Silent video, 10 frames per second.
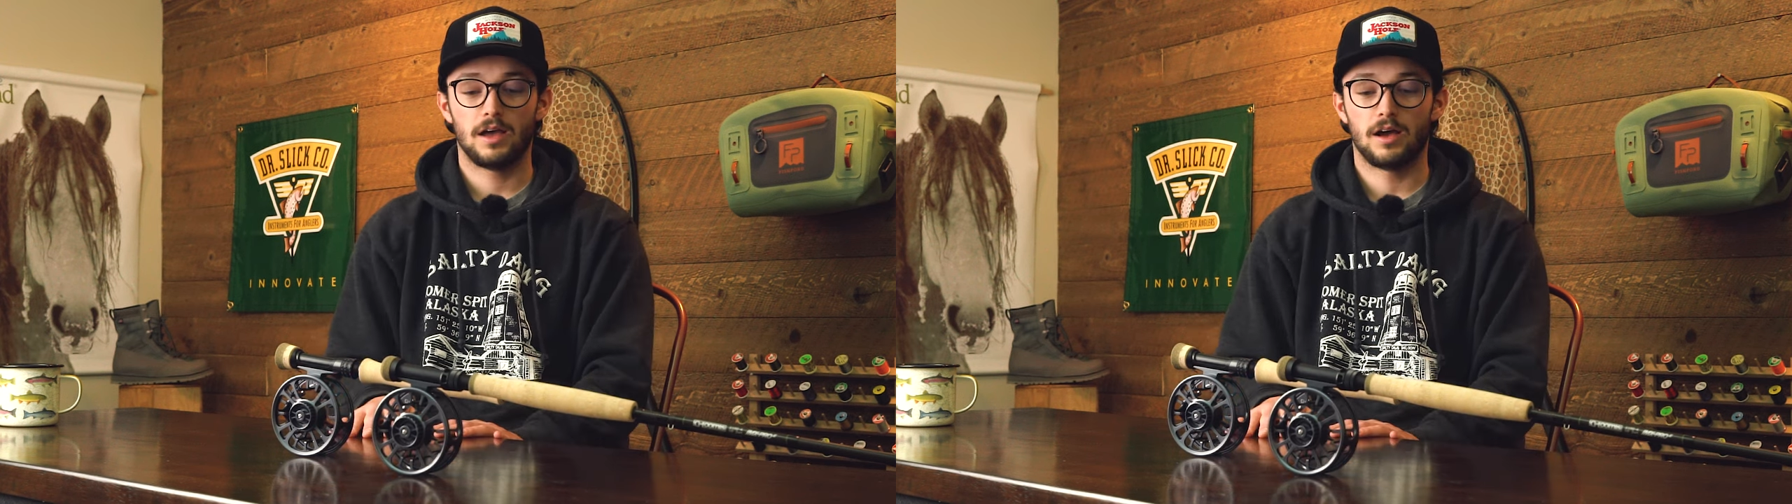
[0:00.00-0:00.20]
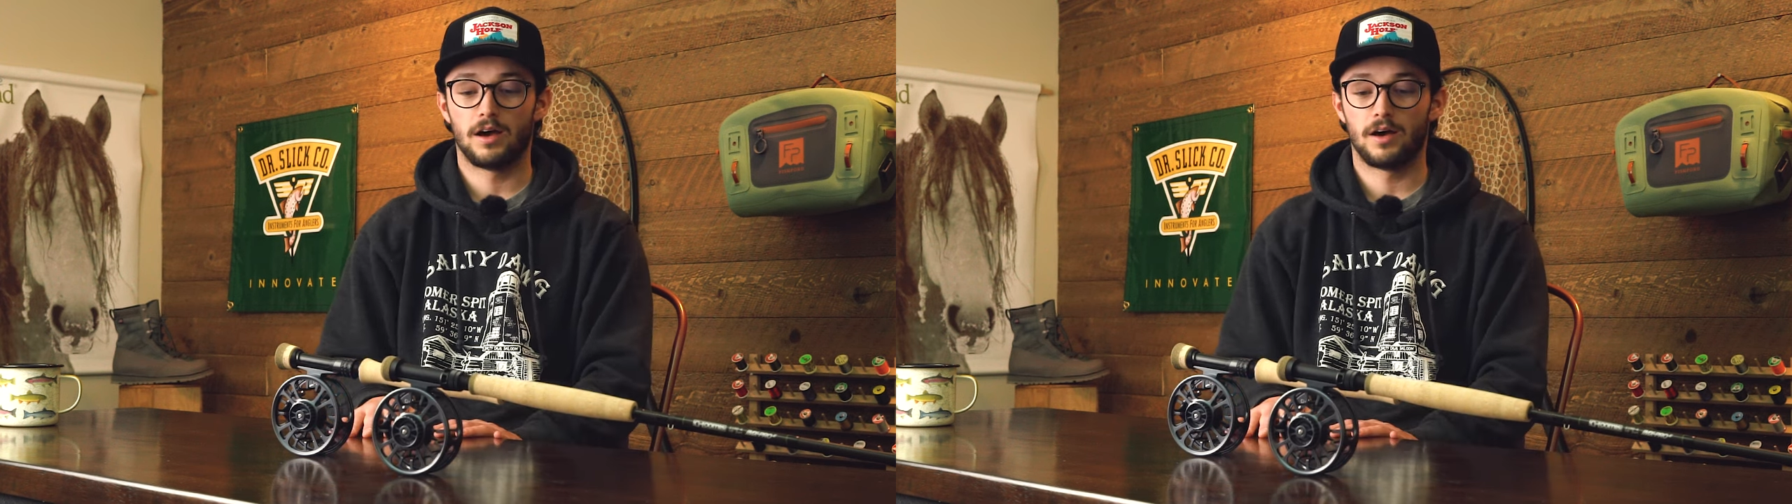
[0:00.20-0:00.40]

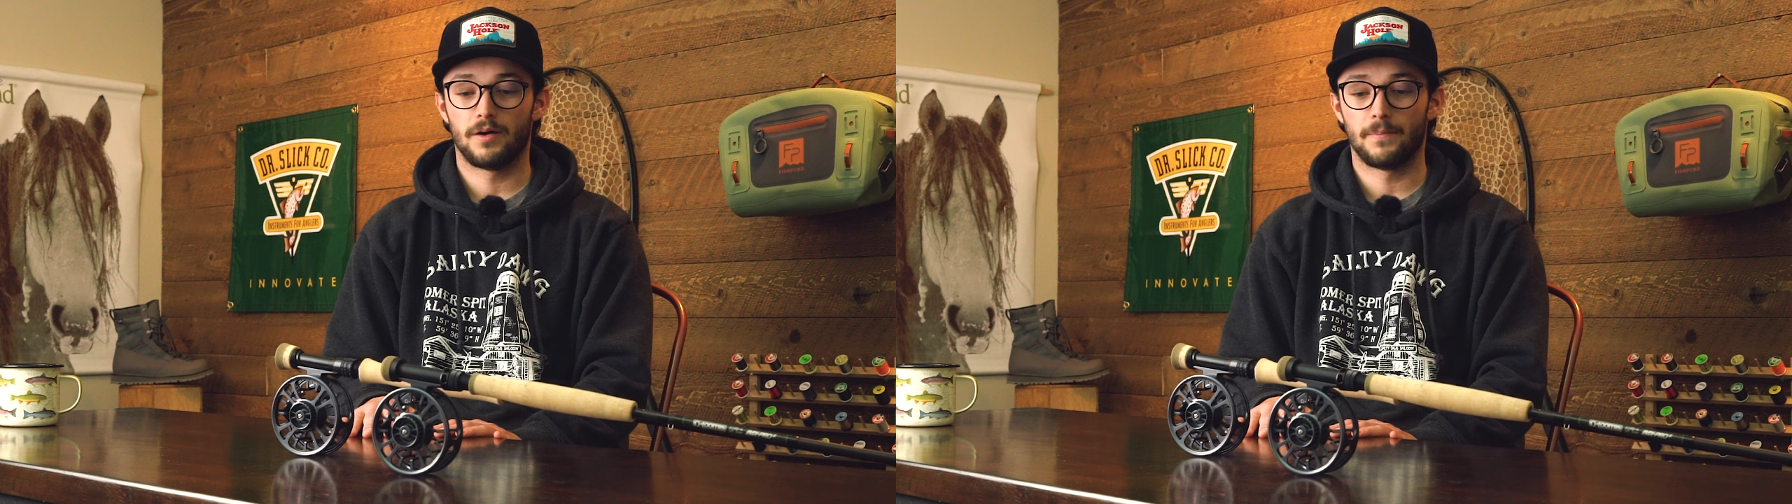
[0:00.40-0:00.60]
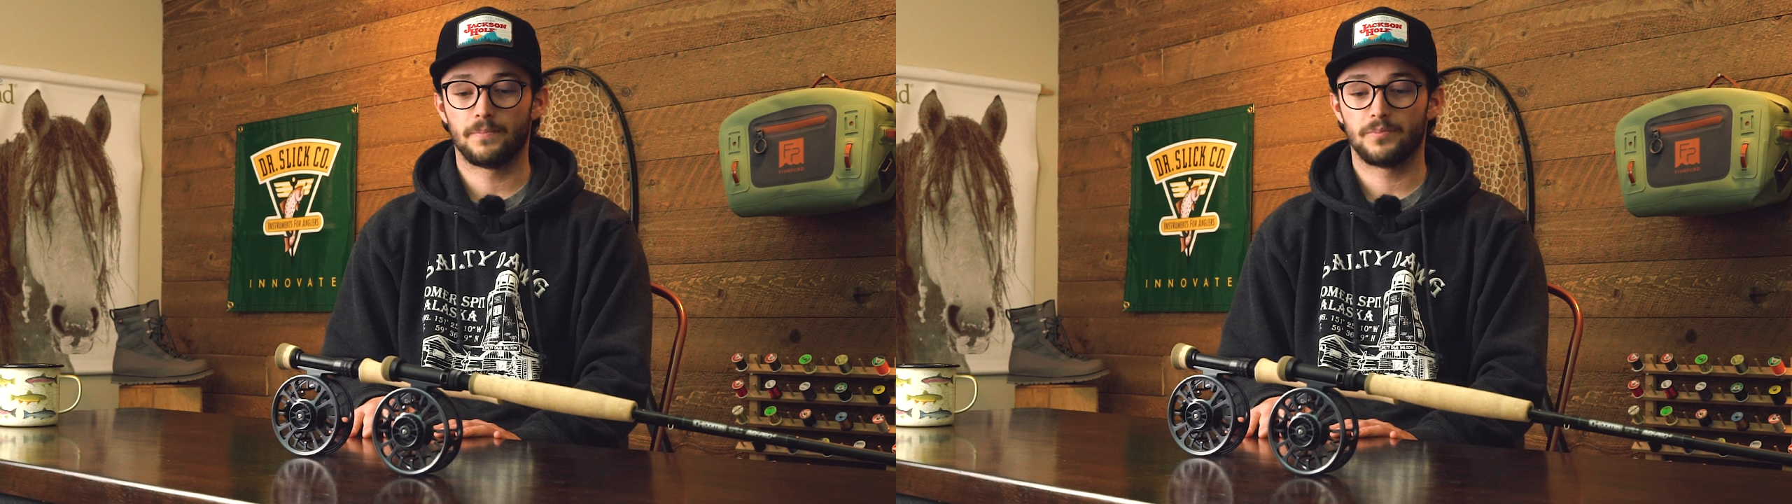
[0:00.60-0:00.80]

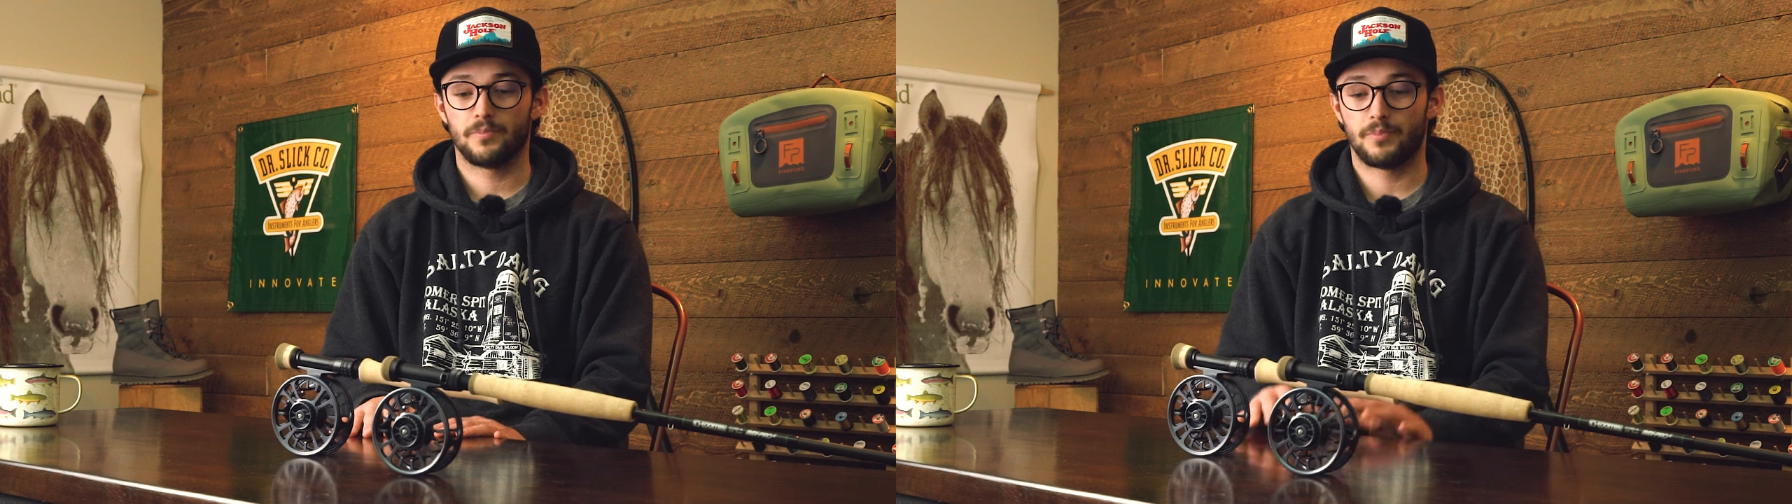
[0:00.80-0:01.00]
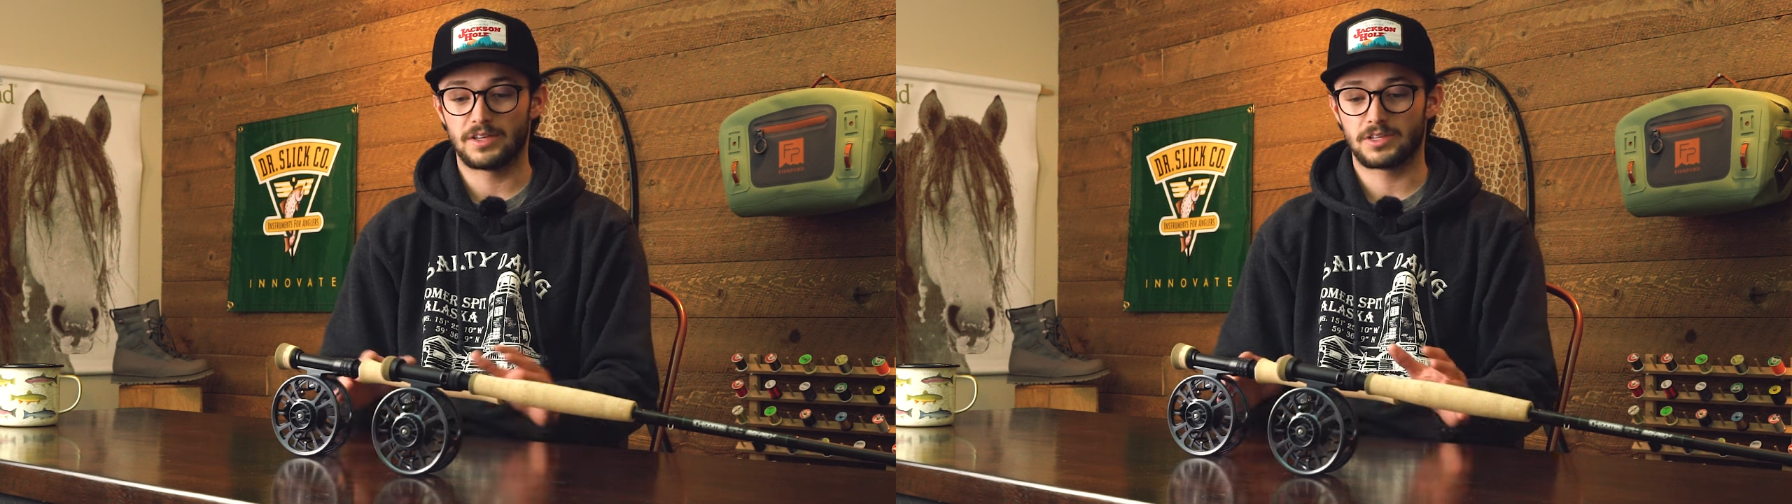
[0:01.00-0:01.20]
Um,
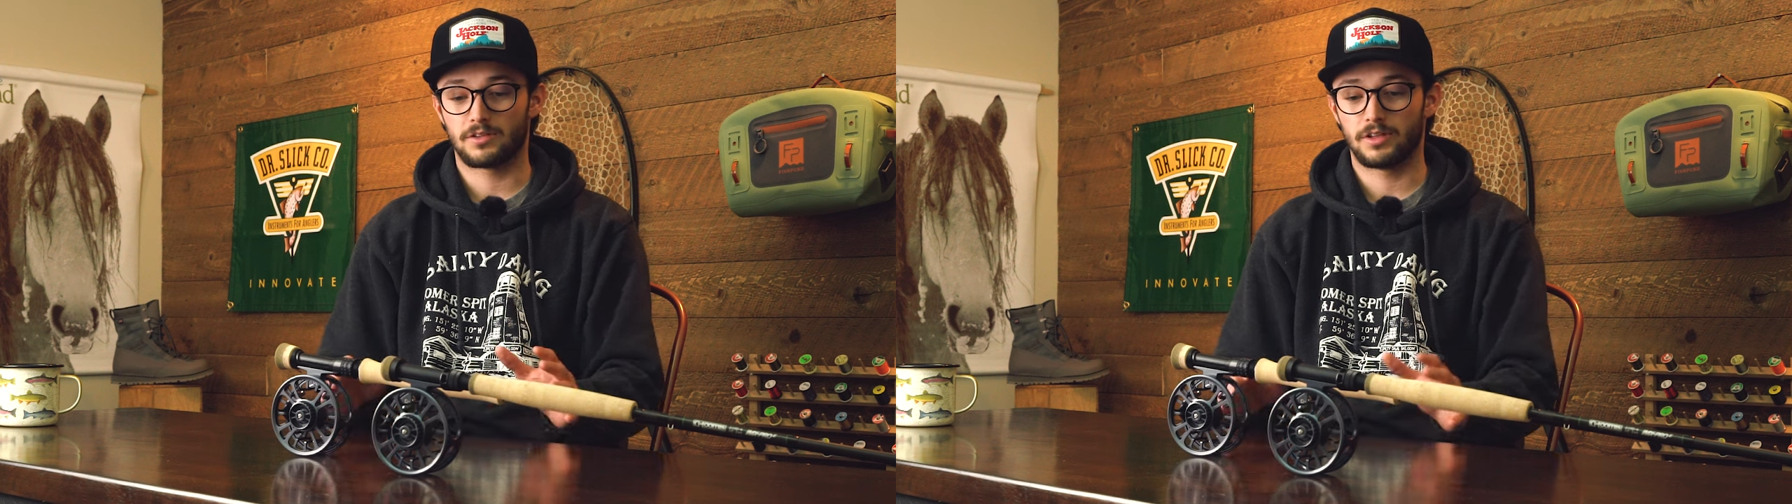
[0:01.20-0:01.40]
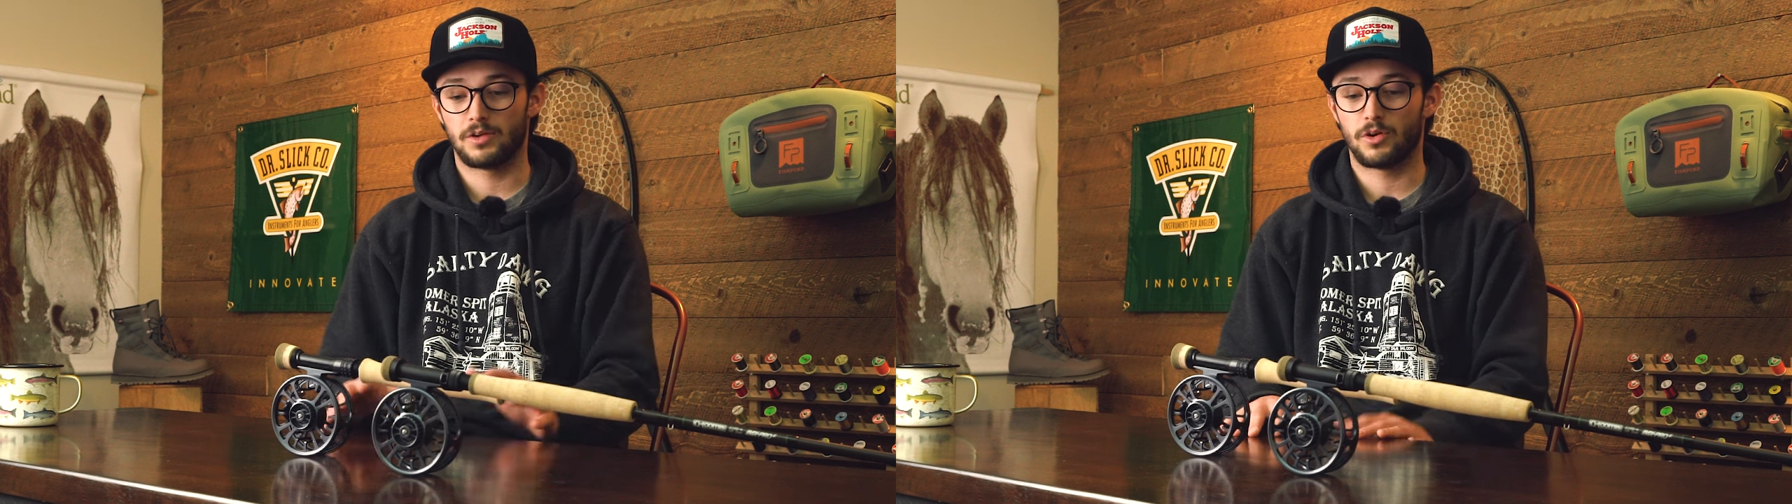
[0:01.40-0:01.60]
Basically,